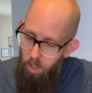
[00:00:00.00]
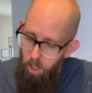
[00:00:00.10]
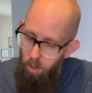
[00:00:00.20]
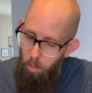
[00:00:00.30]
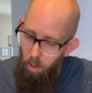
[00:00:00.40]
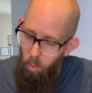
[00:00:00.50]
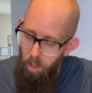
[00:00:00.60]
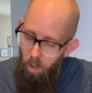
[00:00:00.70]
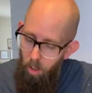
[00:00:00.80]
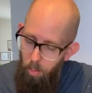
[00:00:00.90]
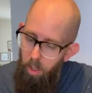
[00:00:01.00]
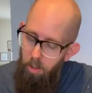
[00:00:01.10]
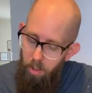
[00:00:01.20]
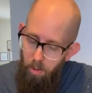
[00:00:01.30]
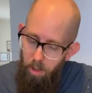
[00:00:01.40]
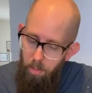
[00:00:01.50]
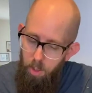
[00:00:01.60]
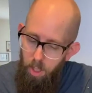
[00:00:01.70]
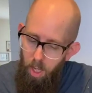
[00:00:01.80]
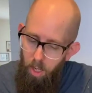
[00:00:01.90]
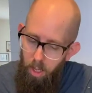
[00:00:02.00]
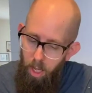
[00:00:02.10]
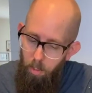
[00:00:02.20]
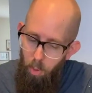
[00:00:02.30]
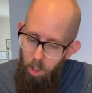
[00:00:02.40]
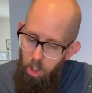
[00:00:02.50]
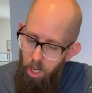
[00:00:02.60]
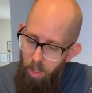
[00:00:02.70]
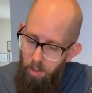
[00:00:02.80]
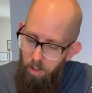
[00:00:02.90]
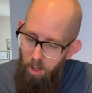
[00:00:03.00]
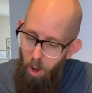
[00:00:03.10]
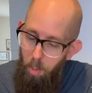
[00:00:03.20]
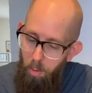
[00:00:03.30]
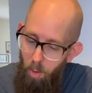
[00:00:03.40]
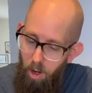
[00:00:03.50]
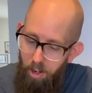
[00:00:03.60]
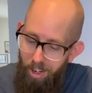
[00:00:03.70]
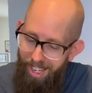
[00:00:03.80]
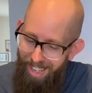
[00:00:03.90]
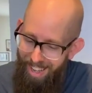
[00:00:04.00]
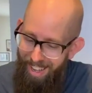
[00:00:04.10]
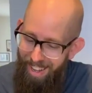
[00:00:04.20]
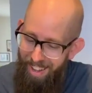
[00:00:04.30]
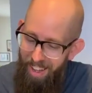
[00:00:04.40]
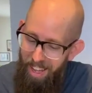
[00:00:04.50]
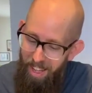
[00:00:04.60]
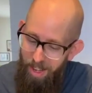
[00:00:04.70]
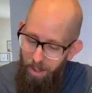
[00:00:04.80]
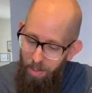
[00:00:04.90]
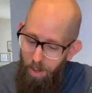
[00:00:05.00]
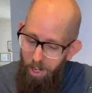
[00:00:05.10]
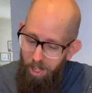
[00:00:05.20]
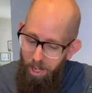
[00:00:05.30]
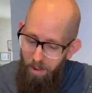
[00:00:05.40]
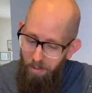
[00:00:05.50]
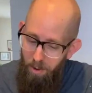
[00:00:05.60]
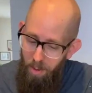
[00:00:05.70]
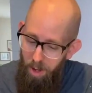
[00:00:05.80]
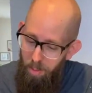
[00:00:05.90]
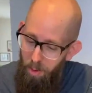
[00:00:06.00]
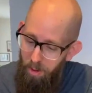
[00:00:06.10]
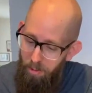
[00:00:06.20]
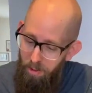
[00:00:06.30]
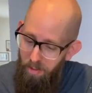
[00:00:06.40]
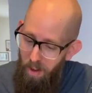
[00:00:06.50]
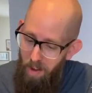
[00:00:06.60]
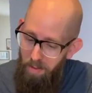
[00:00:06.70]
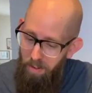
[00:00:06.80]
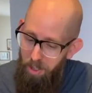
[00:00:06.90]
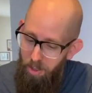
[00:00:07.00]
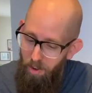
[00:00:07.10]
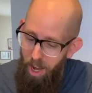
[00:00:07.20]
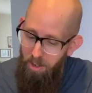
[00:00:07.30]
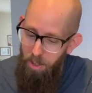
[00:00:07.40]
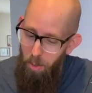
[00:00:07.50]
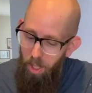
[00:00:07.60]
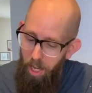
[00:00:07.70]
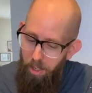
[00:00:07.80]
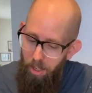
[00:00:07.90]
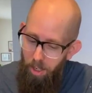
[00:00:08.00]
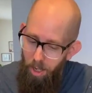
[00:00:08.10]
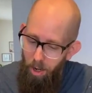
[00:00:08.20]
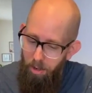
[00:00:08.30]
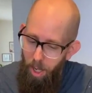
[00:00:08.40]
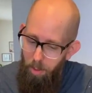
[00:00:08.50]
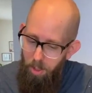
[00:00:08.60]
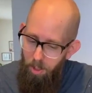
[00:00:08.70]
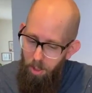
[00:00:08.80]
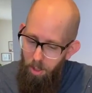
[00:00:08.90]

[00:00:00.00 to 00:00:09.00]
this little boat we call Beadle Grimm's and pushed it out into the open water. There was barely enough room on board for the 5 of us. Rations were light, our compass